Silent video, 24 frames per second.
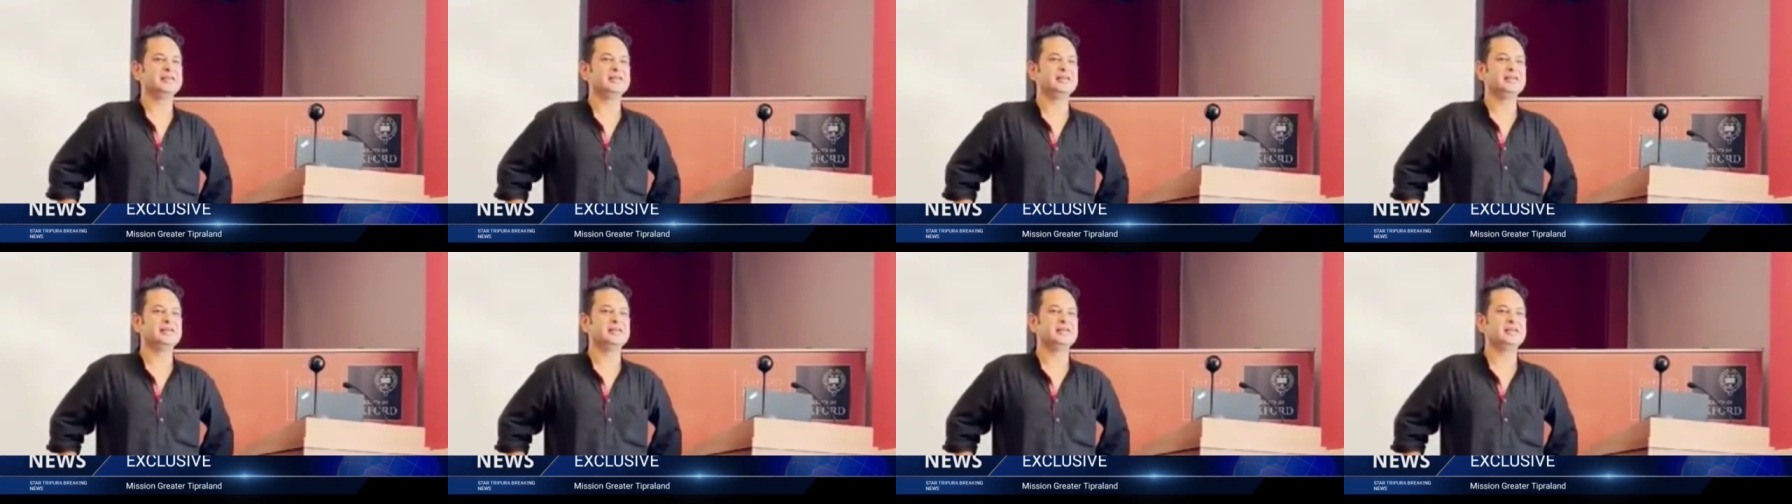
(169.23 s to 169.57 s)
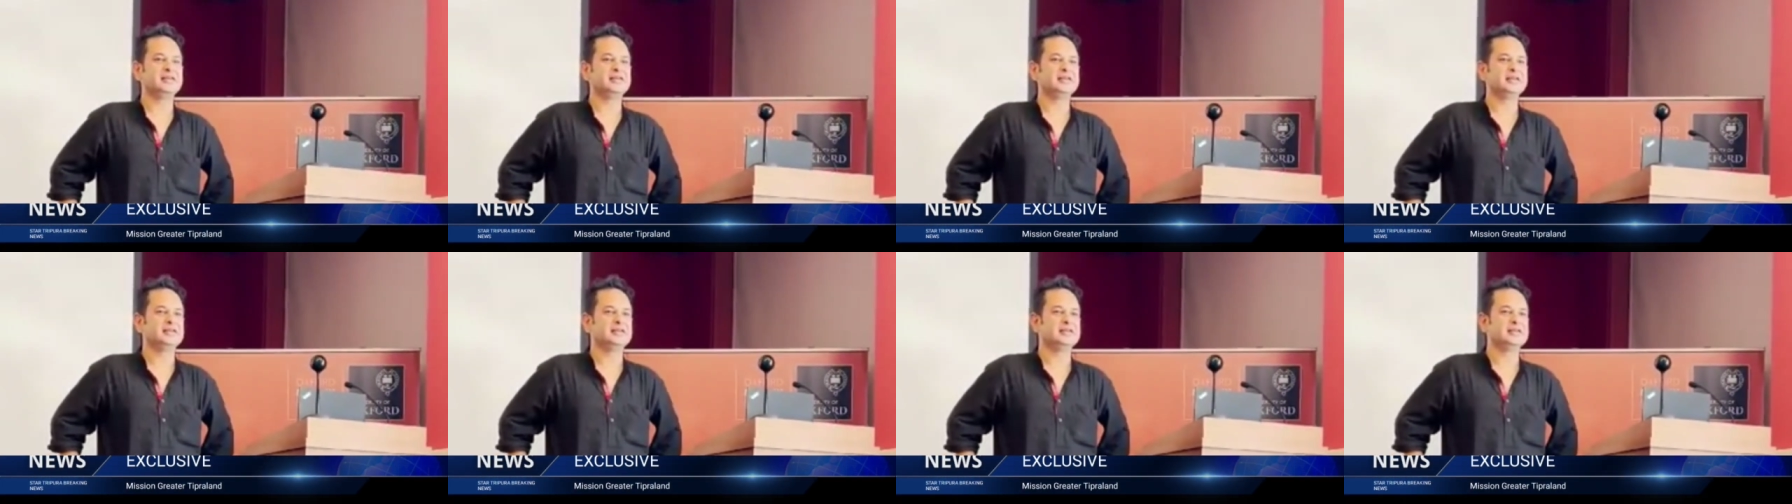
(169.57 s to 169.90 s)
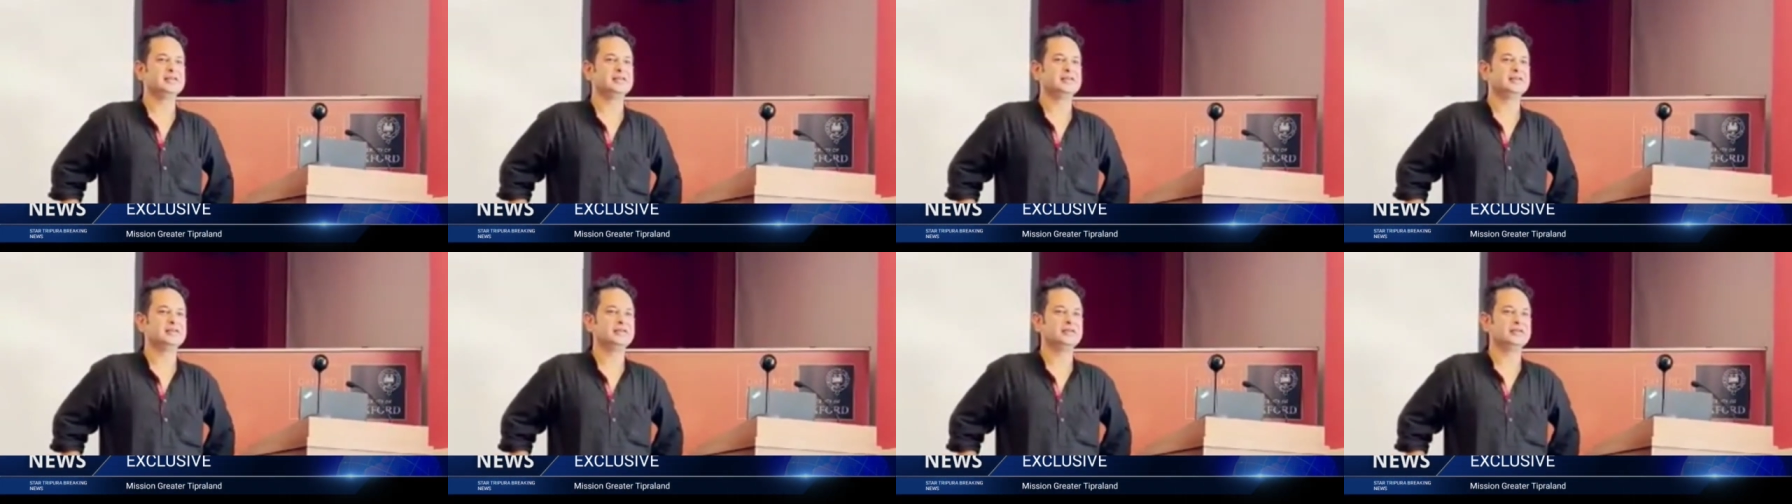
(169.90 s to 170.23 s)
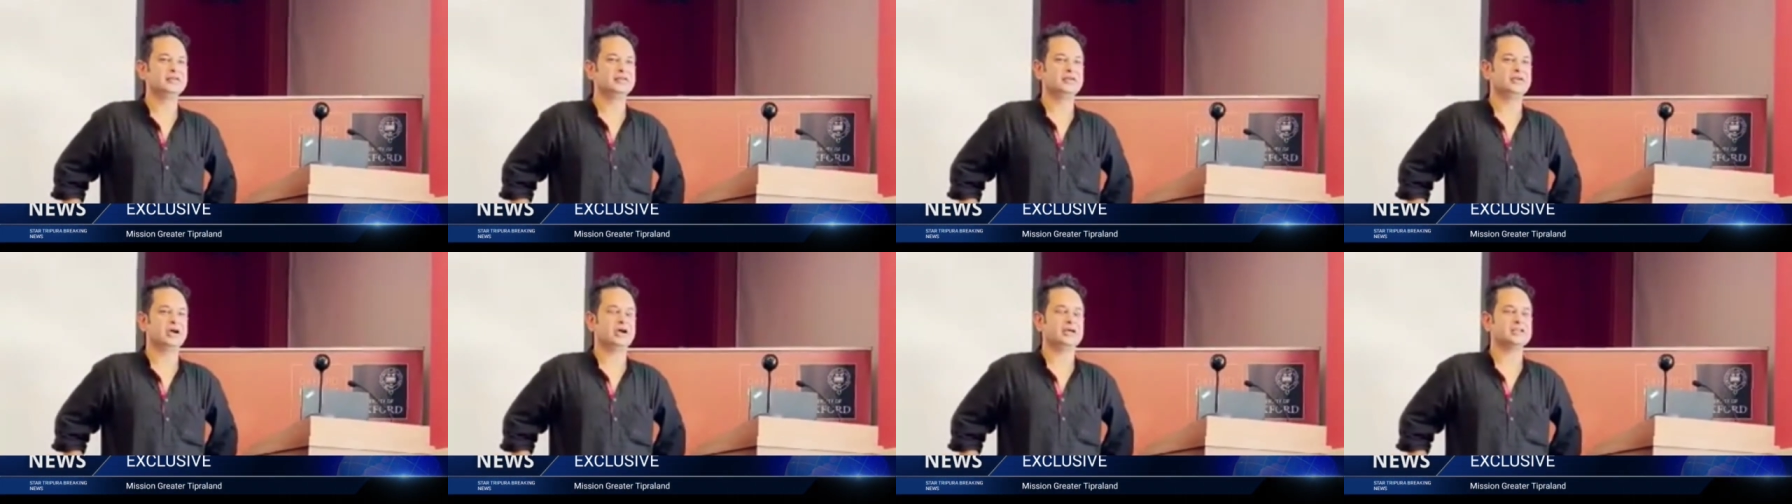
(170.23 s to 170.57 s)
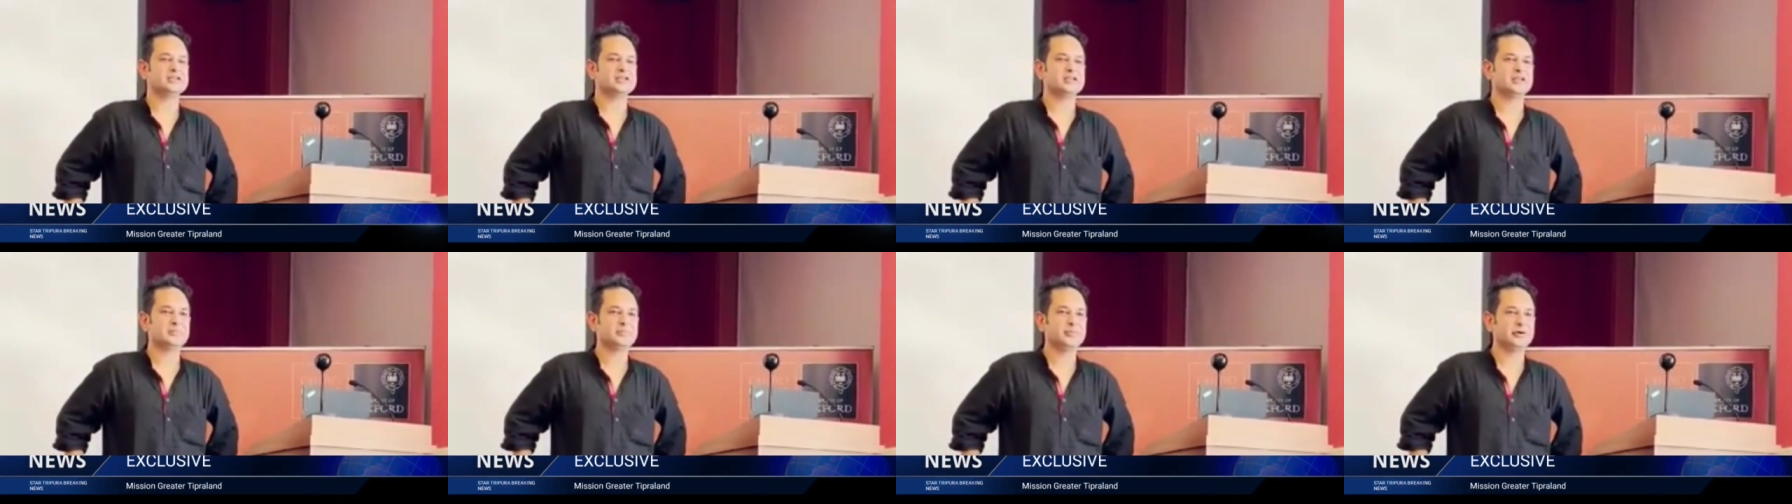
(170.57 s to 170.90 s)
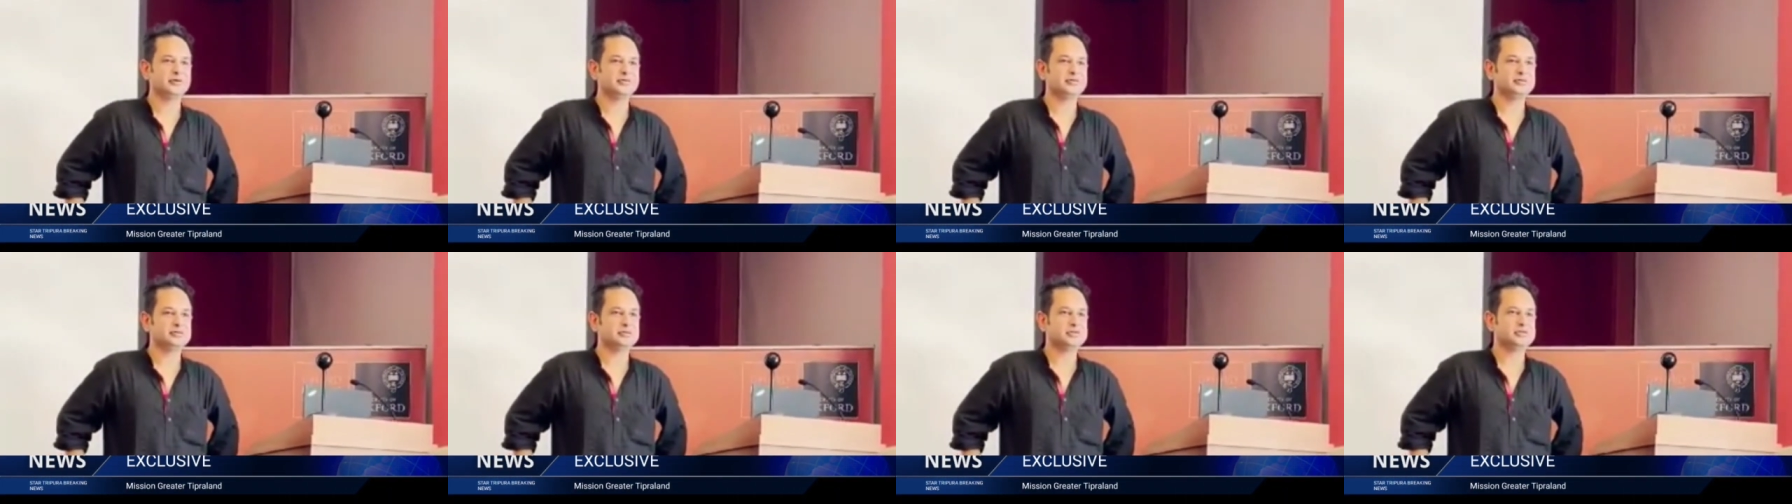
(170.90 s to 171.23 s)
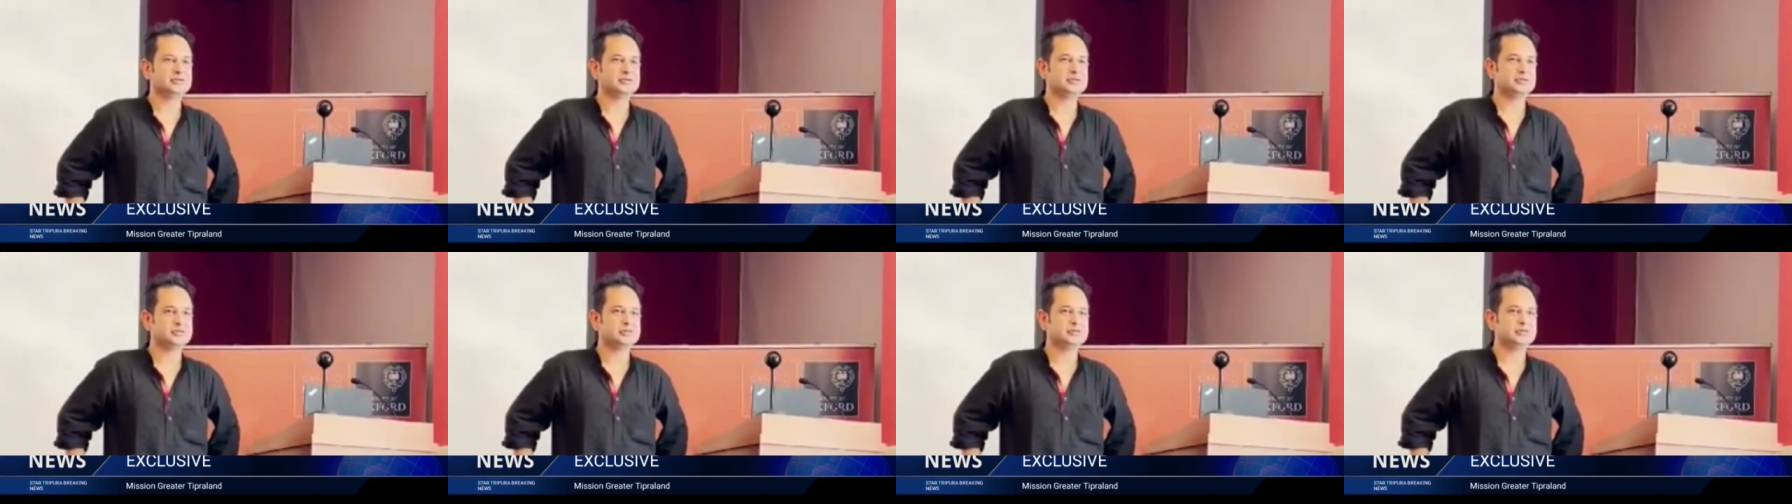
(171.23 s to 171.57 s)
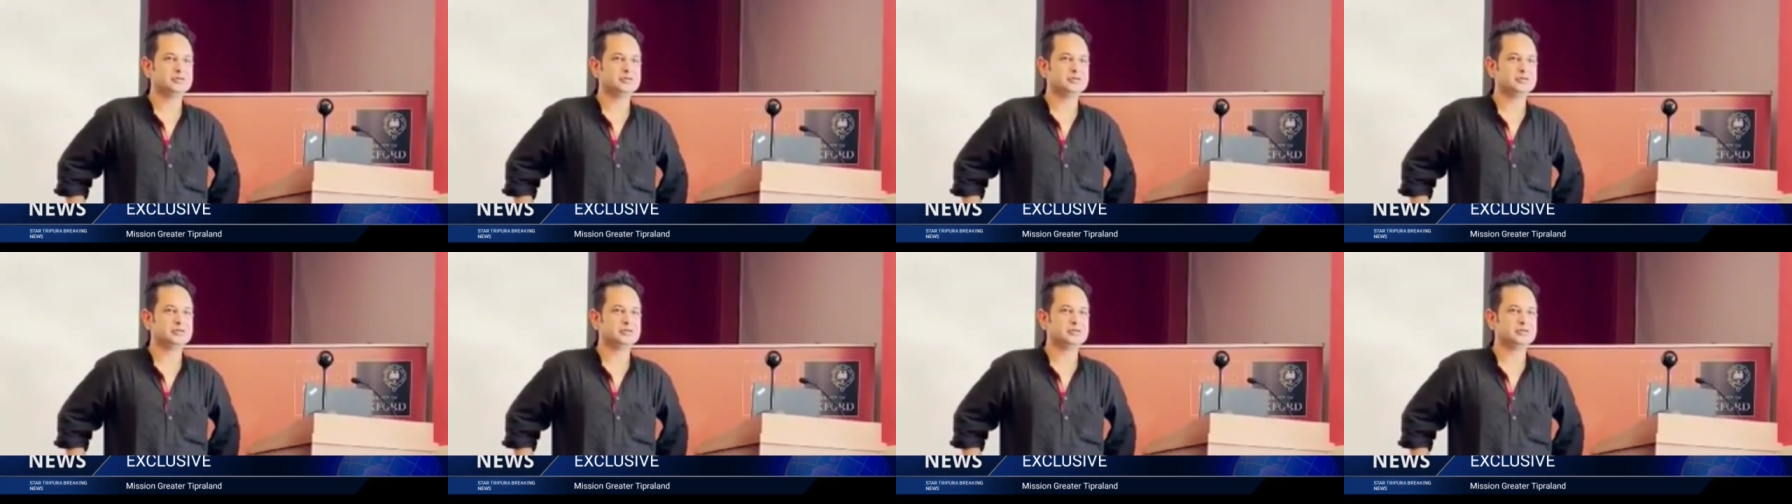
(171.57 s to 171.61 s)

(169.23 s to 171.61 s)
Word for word: is what protects us, we will ask them about us.